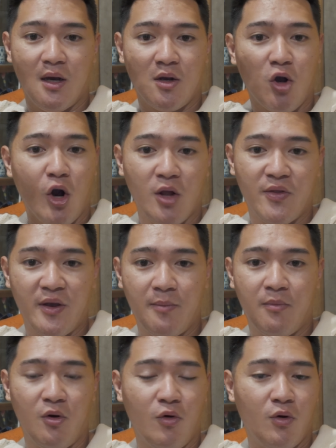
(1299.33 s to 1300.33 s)
call
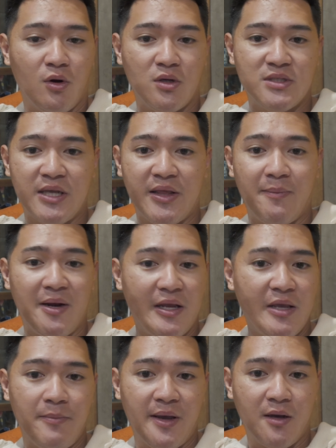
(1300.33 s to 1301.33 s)
them or send them an
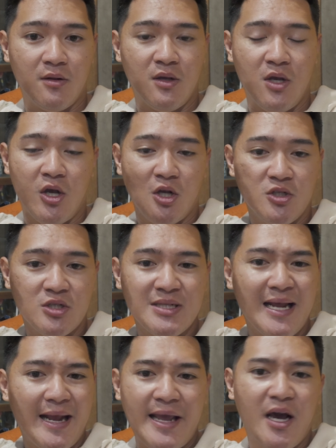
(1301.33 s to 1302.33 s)
email, just
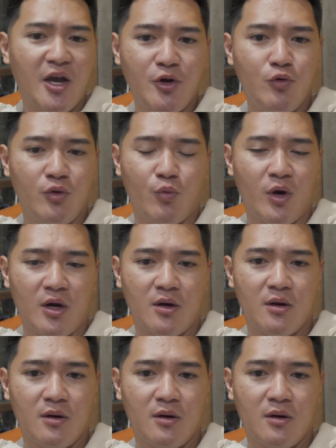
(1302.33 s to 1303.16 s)
let AI do the work,